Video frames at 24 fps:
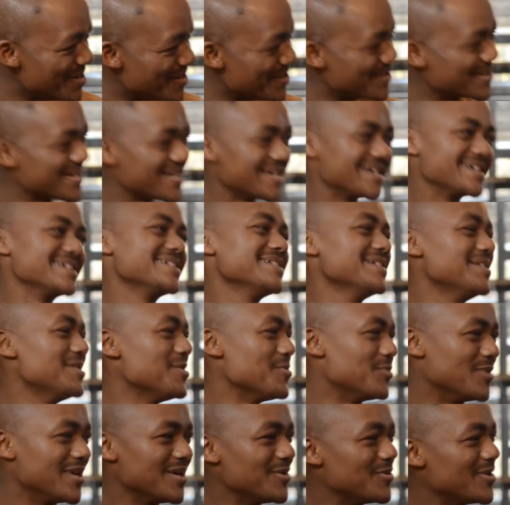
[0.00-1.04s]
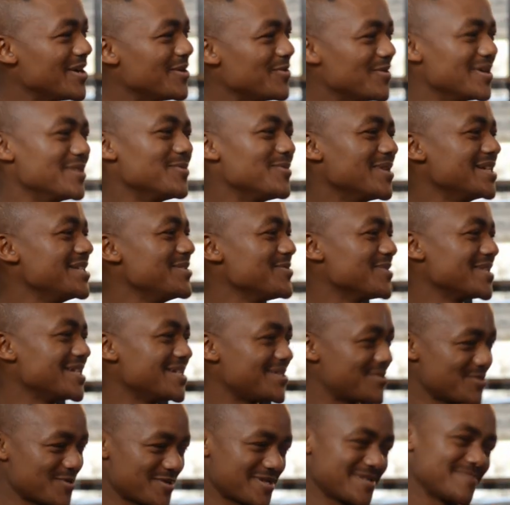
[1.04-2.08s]
okay. Yeah, what, what, yeah. what, do you want to
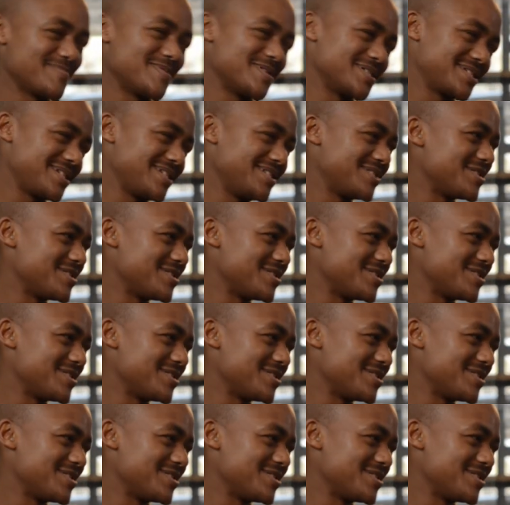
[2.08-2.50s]
talk about in